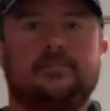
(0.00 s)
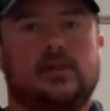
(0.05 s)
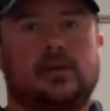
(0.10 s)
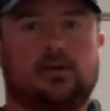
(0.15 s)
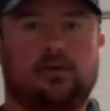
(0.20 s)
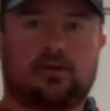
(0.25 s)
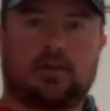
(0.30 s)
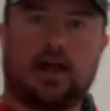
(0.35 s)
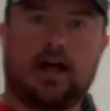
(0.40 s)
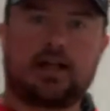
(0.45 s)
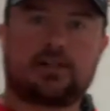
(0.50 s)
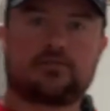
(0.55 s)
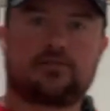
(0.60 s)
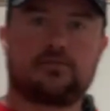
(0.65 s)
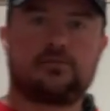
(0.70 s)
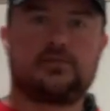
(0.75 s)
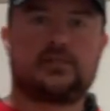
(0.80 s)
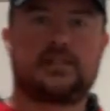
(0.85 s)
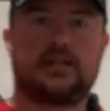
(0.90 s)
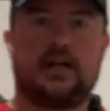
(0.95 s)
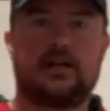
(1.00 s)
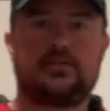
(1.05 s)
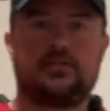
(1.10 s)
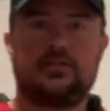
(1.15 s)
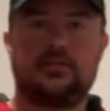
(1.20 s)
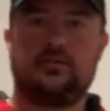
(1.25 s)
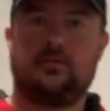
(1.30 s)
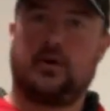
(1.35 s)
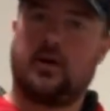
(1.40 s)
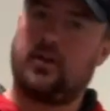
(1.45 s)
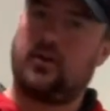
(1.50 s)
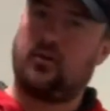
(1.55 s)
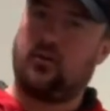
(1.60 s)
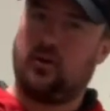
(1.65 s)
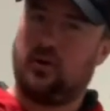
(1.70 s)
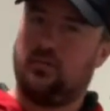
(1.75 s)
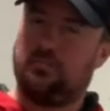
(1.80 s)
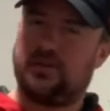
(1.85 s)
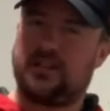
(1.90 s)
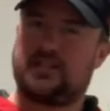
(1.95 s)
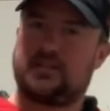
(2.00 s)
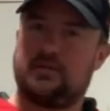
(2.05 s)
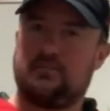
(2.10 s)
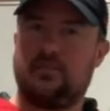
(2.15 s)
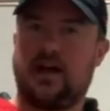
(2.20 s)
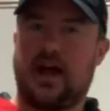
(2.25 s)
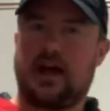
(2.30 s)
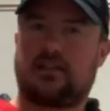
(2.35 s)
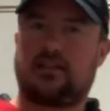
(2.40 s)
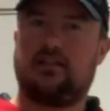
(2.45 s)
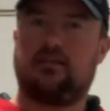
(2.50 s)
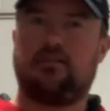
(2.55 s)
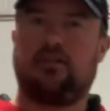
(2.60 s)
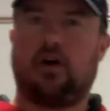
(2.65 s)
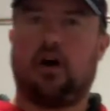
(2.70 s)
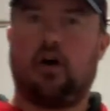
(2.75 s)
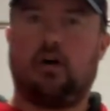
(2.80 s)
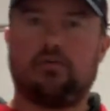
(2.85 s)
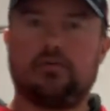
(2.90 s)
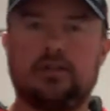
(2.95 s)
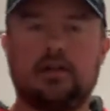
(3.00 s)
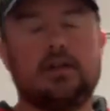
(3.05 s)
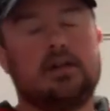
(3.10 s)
a little classroom session where there will be some math involved,